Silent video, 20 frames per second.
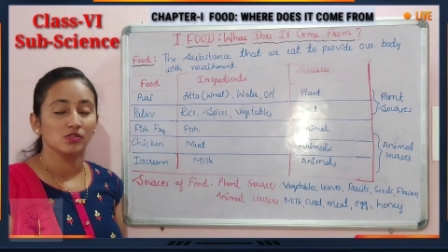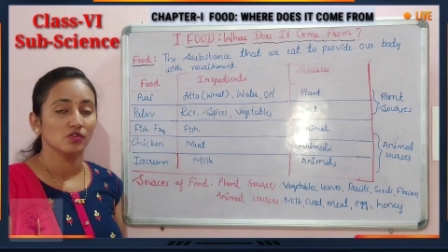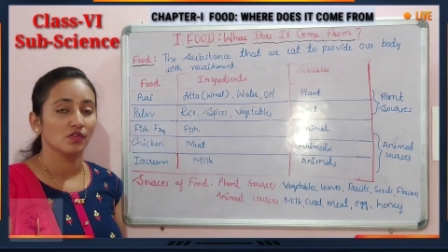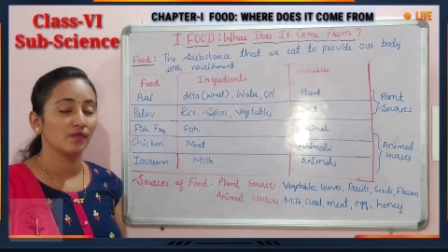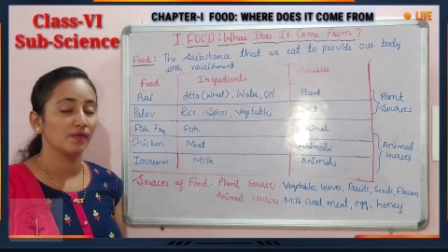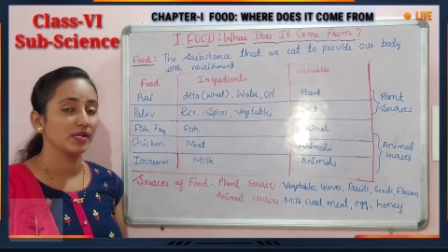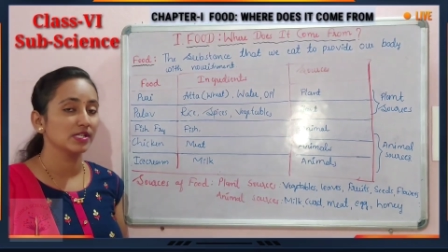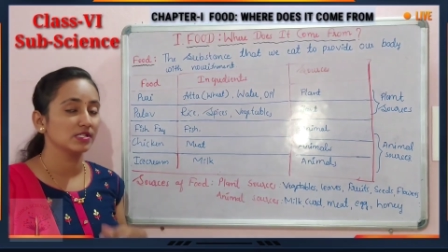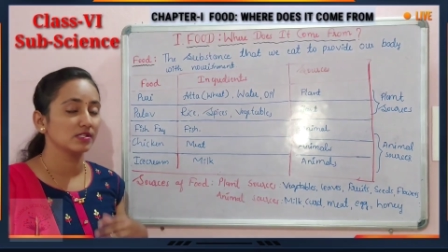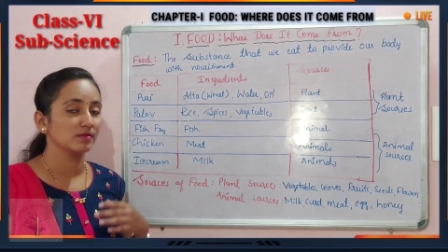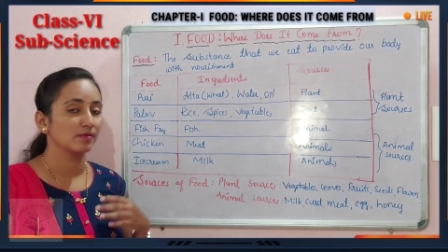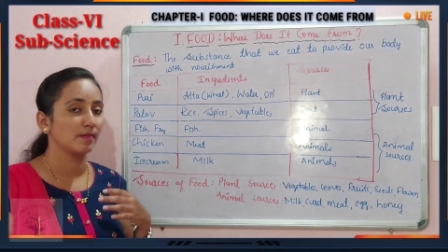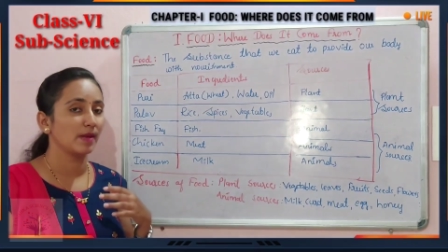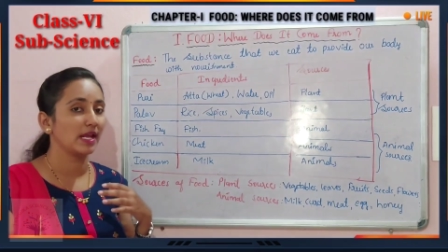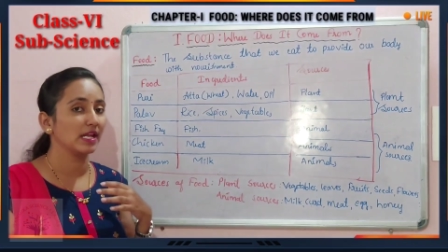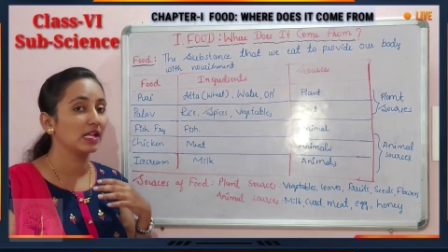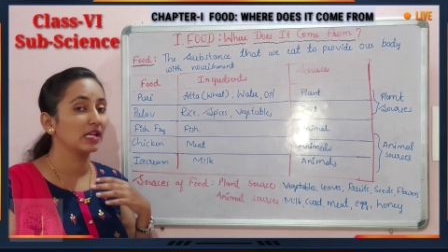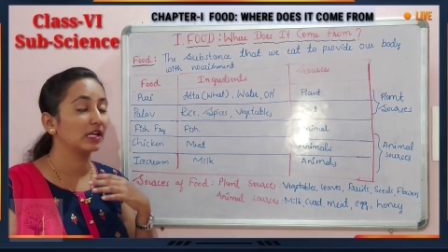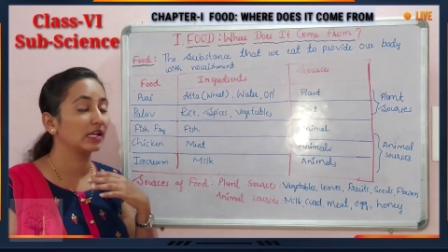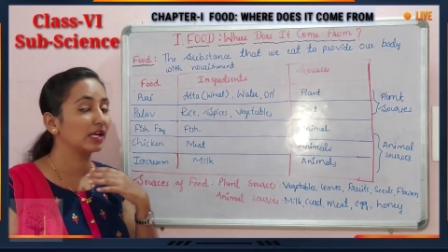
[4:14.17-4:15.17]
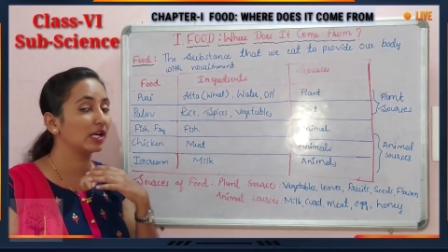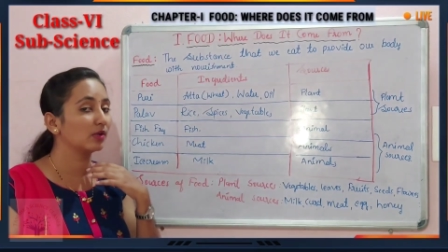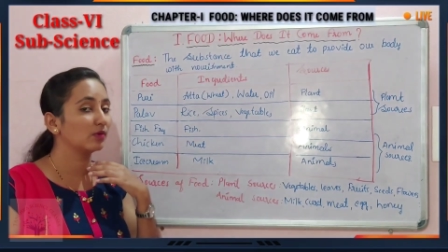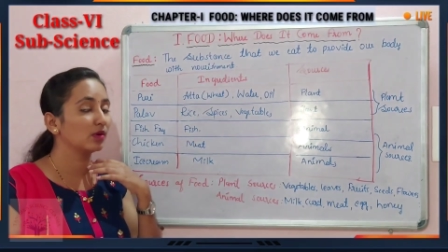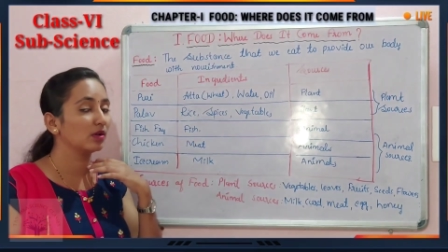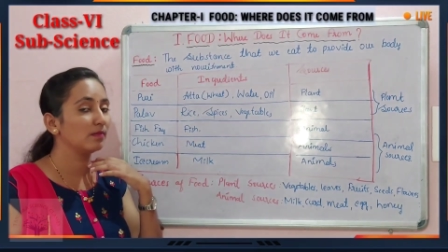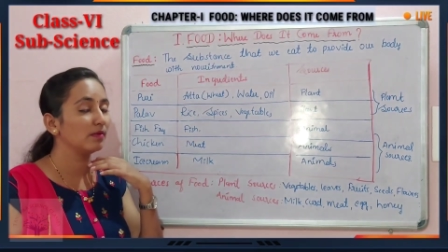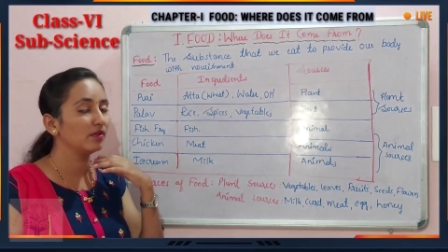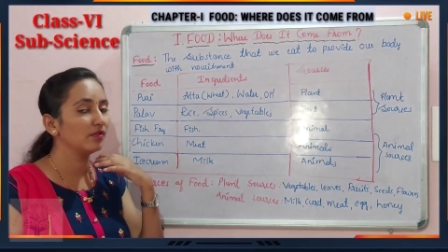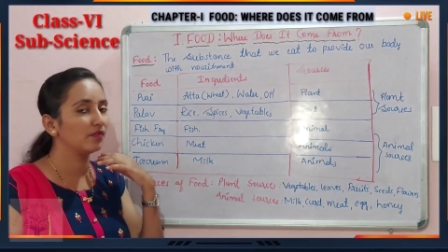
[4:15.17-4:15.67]
So fish, main ingredient
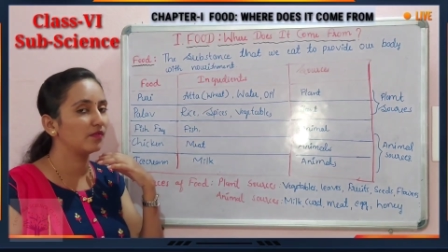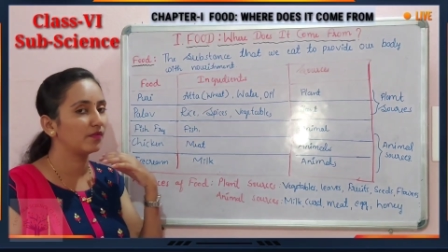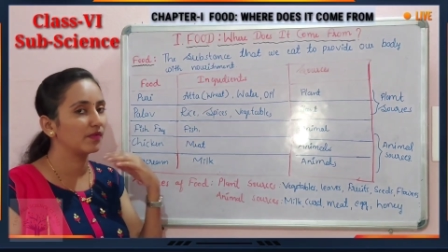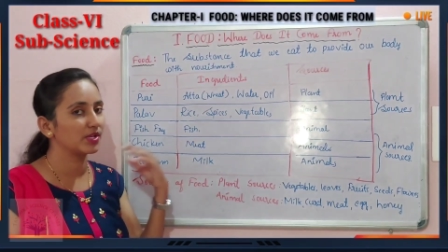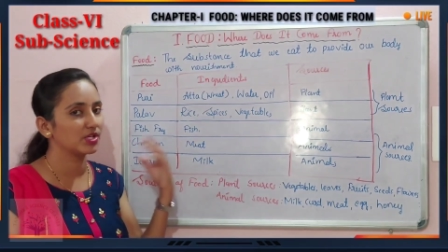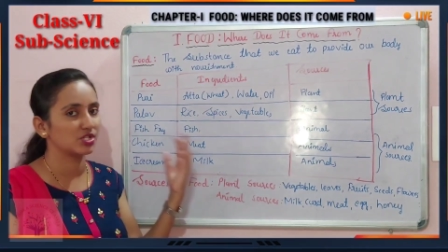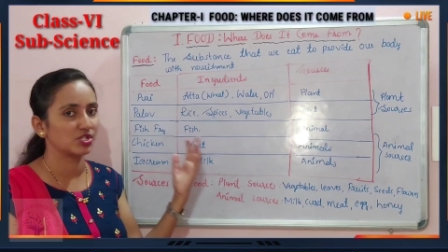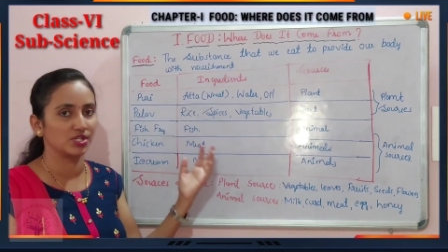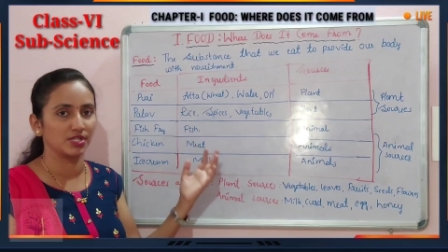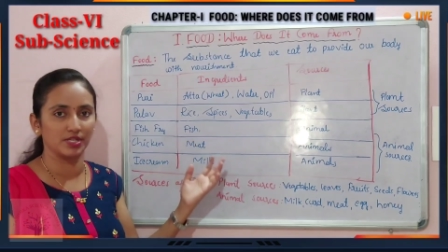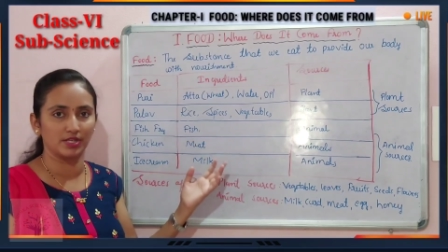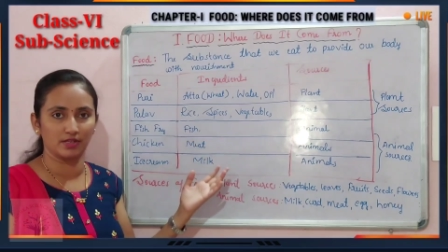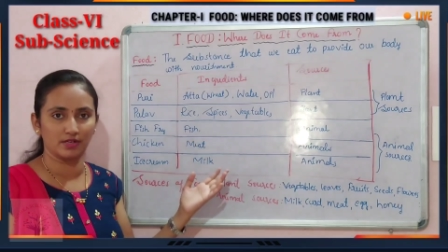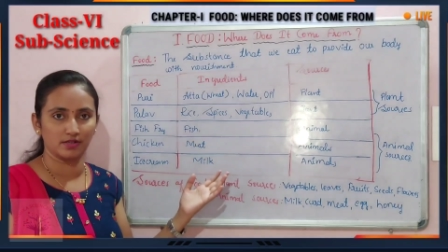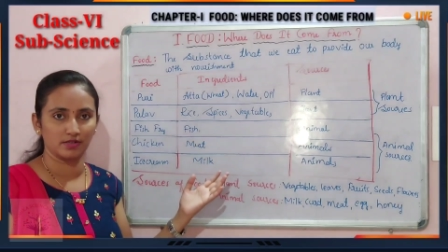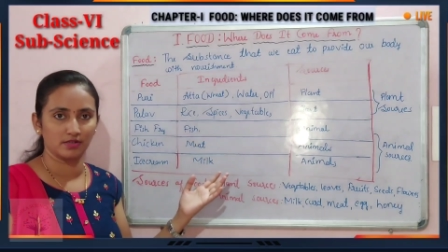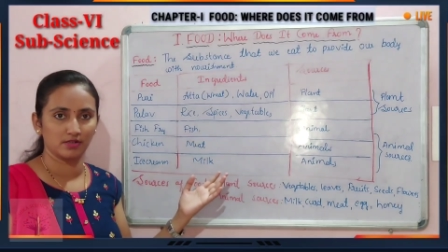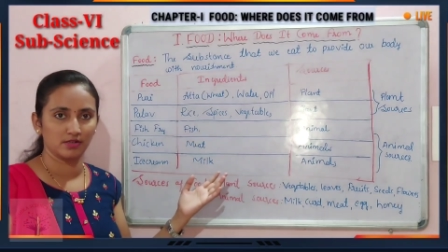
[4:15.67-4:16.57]
will be fish here.